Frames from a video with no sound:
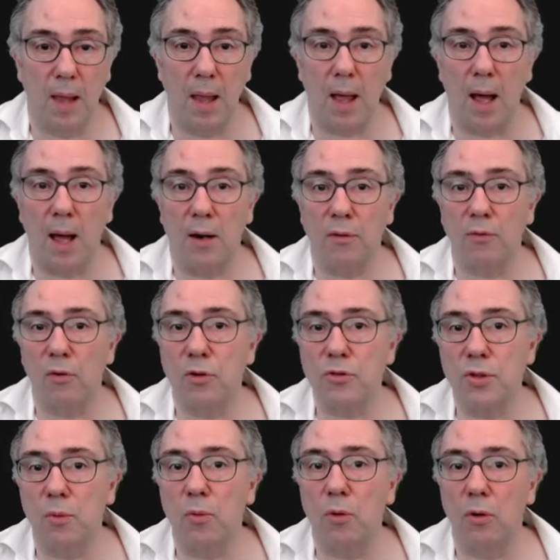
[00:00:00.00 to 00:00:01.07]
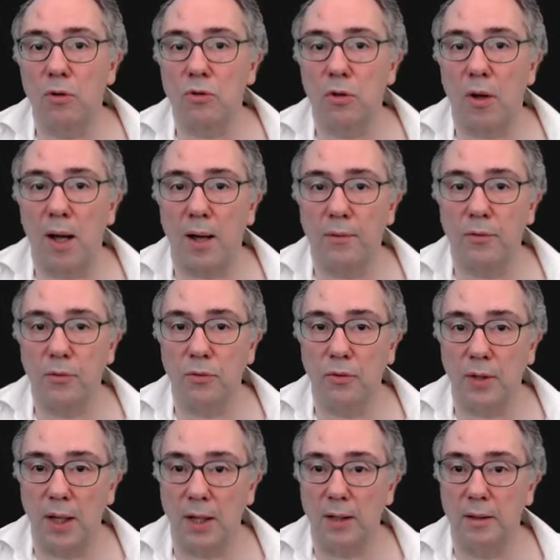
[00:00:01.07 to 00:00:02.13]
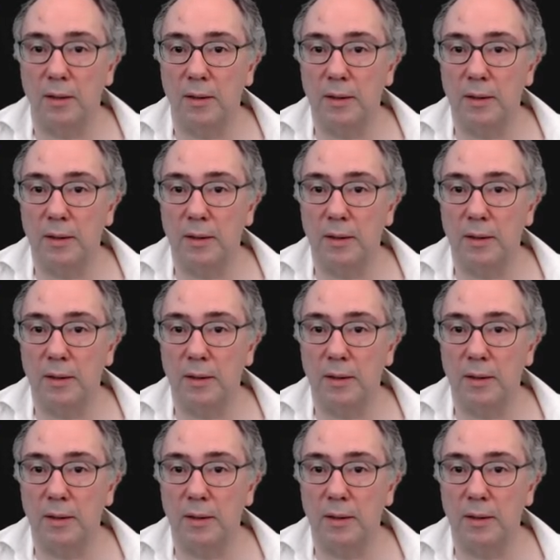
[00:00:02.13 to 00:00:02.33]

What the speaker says: And of course they will also have to take